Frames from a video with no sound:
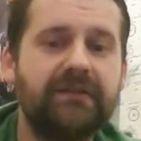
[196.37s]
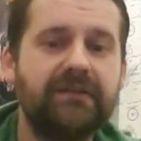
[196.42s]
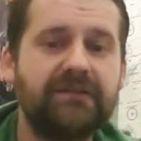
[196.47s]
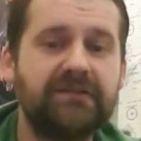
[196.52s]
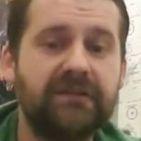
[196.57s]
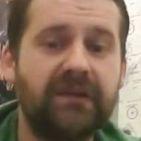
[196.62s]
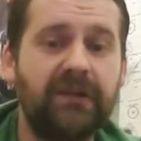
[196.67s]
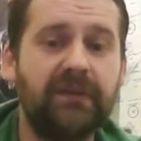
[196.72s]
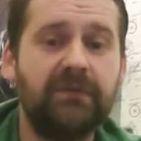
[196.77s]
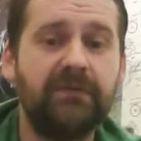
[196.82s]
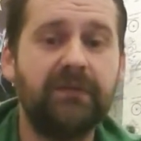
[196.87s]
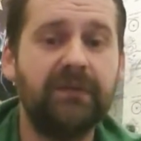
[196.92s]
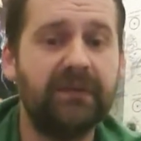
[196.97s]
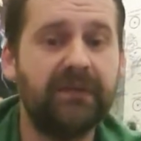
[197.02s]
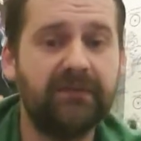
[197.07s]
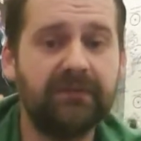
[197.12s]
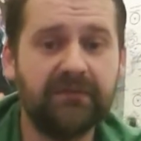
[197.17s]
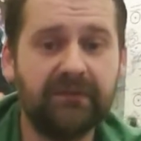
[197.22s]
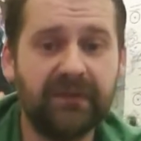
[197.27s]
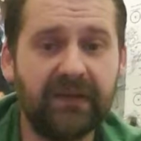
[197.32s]
So
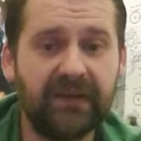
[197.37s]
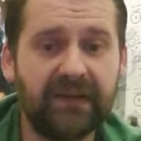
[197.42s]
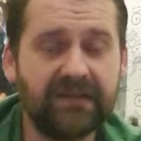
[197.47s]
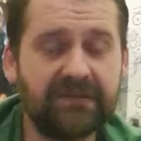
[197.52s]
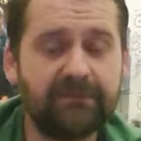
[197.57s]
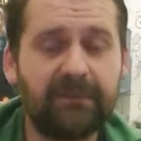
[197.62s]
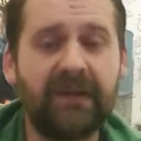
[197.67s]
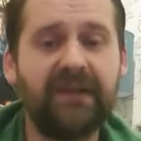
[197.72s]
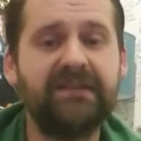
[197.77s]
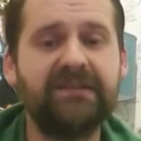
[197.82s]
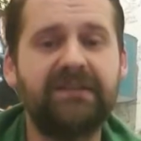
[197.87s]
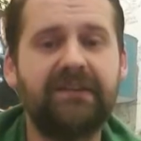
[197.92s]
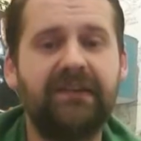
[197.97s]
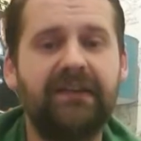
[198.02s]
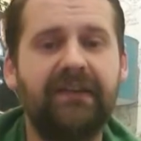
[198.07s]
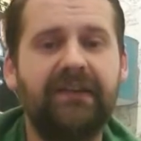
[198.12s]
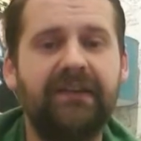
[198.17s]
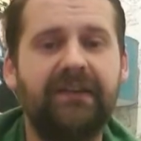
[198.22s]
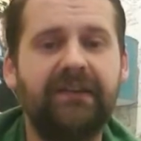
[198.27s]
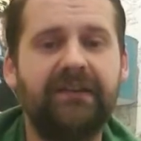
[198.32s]
it's
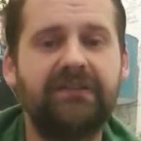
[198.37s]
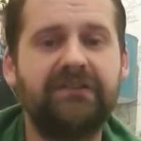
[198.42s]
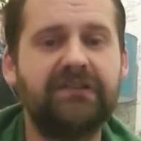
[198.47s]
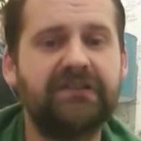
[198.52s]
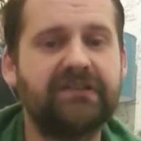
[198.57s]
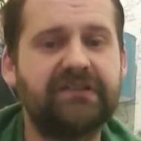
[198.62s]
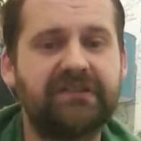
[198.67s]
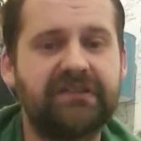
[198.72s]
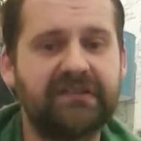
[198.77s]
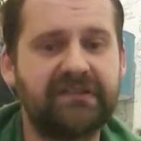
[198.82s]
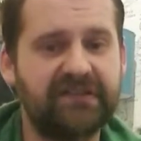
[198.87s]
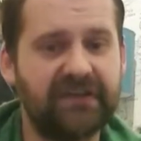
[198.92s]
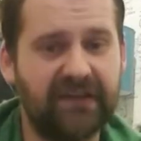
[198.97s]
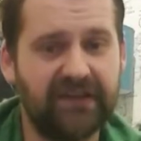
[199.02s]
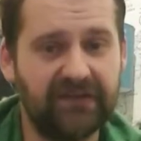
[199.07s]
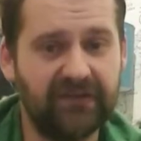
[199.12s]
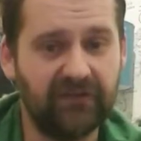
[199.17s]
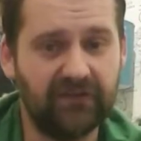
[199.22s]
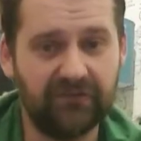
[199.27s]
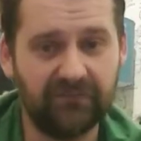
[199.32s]
basically just to
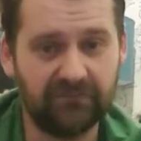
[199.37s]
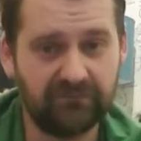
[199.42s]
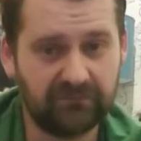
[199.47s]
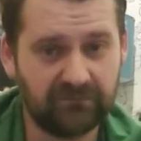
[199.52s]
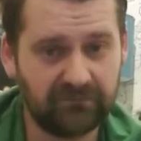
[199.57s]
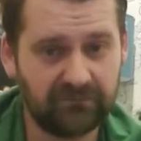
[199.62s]
say, look,